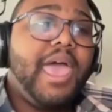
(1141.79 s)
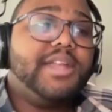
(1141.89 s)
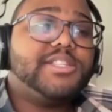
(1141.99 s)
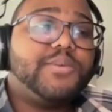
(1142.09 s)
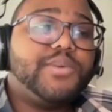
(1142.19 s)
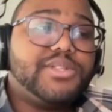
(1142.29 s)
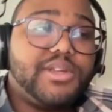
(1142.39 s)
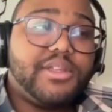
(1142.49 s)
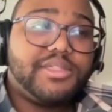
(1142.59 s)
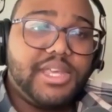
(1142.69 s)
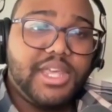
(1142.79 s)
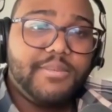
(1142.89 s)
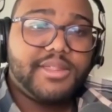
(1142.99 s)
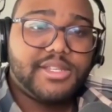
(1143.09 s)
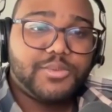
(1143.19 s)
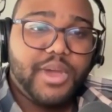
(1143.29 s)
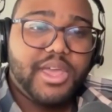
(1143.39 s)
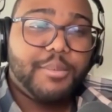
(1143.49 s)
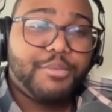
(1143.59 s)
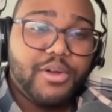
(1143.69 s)
And so when you start thinking about this way,
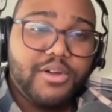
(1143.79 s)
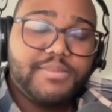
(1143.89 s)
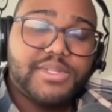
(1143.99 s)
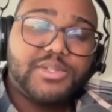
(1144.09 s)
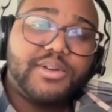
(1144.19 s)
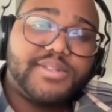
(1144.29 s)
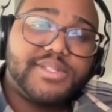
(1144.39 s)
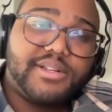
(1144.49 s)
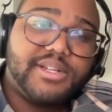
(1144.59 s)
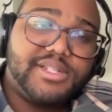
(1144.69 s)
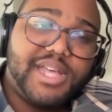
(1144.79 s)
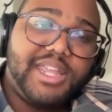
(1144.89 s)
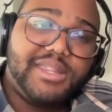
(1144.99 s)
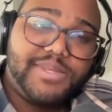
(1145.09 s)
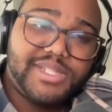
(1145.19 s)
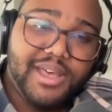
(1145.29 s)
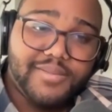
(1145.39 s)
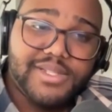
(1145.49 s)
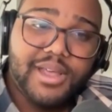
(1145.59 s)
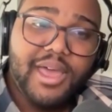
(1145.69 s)
your programs sort of start to design
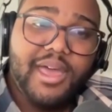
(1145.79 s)
themselves.